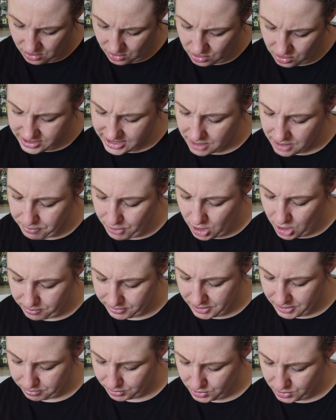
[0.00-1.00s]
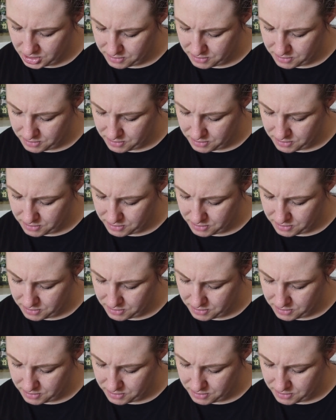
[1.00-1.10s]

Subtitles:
Looks like a purpley blue